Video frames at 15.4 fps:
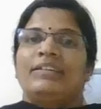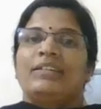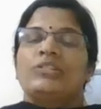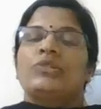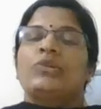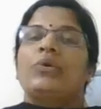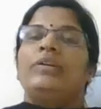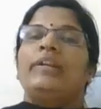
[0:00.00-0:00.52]

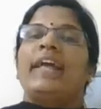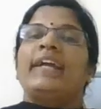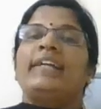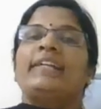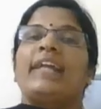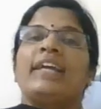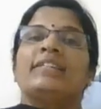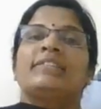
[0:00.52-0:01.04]
So
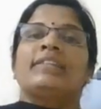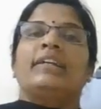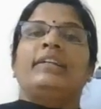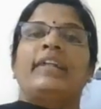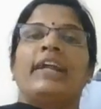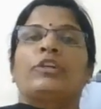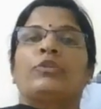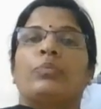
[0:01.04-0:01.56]
NetISET
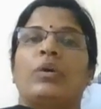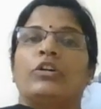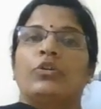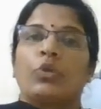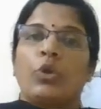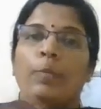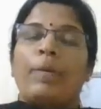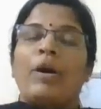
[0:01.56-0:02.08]
network,
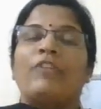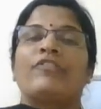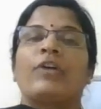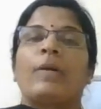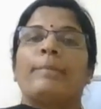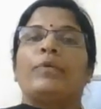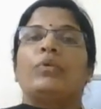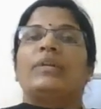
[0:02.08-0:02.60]
group of
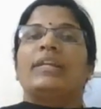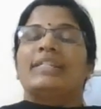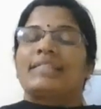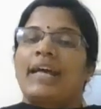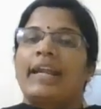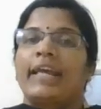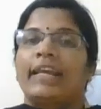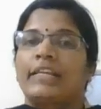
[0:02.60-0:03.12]
computers
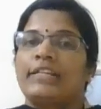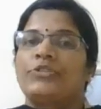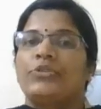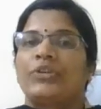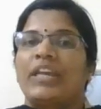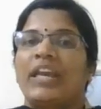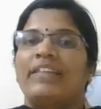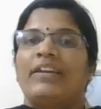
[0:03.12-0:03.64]
connected
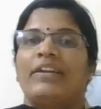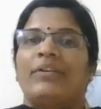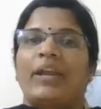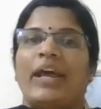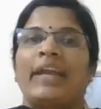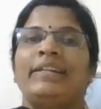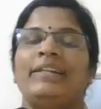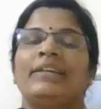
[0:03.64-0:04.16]
together,
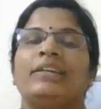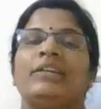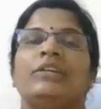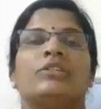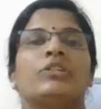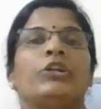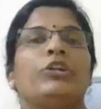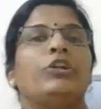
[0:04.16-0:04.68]
right?
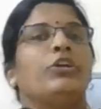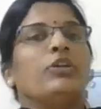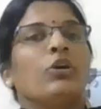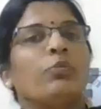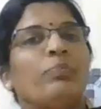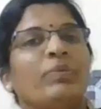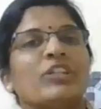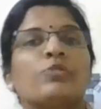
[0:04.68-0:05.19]
So do you
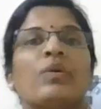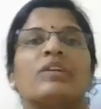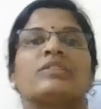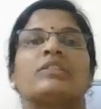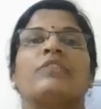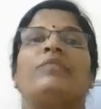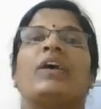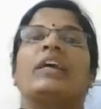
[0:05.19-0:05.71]
know which was
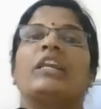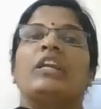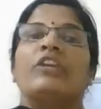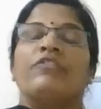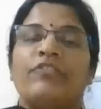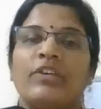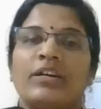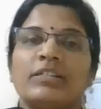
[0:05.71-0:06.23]
the
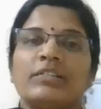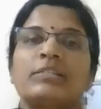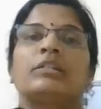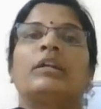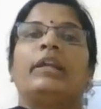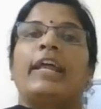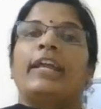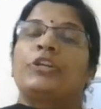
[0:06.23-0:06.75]
very first
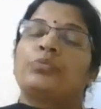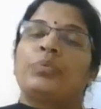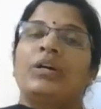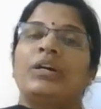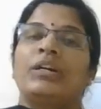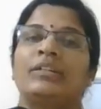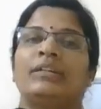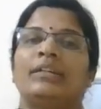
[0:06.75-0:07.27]

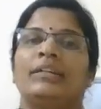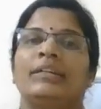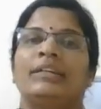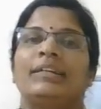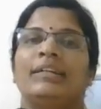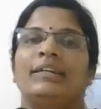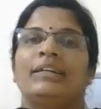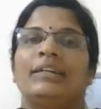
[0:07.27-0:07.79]
network?
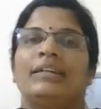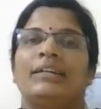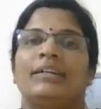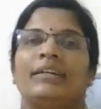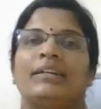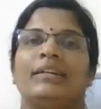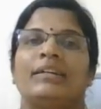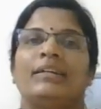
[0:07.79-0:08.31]

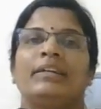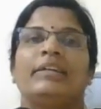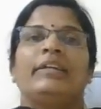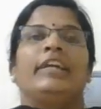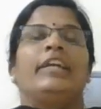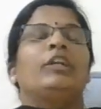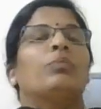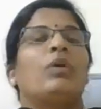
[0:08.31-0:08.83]

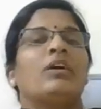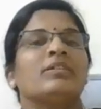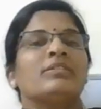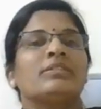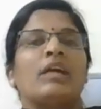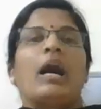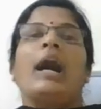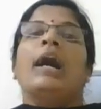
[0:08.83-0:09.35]
It was
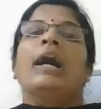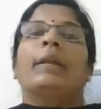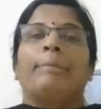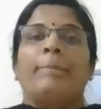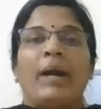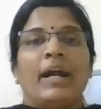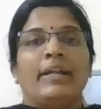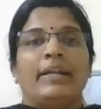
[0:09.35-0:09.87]

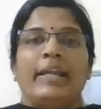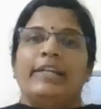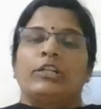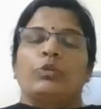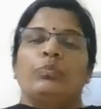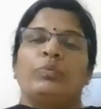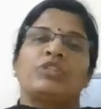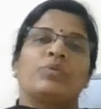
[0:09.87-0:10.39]
ARPANET,
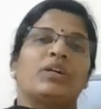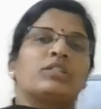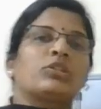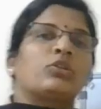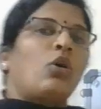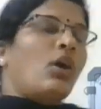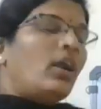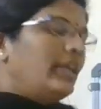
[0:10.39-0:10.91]
which was
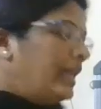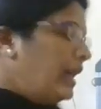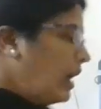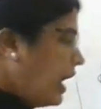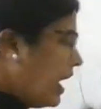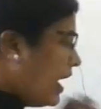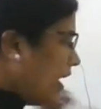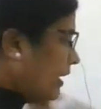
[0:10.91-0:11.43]
called
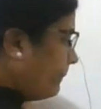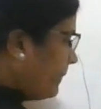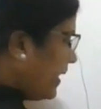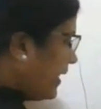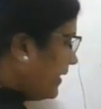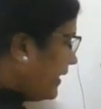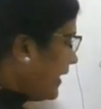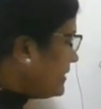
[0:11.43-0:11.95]

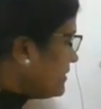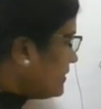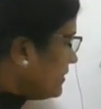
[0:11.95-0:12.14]
ARPANET.